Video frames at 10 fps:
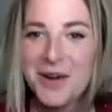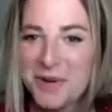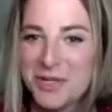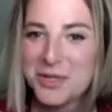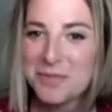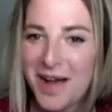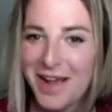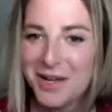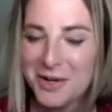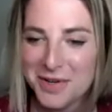and read your
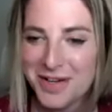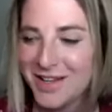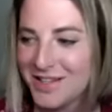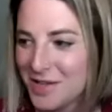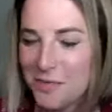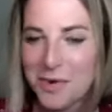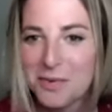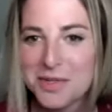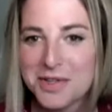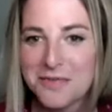bio in case
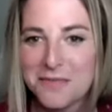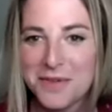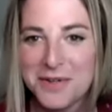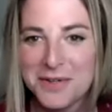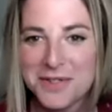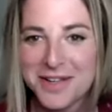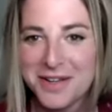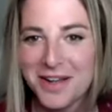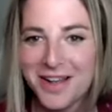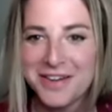someone was confused
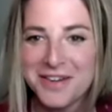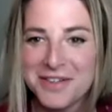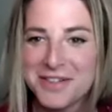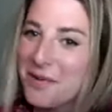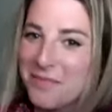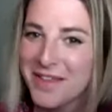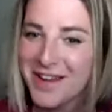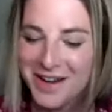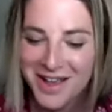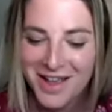and, or
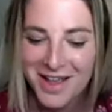something.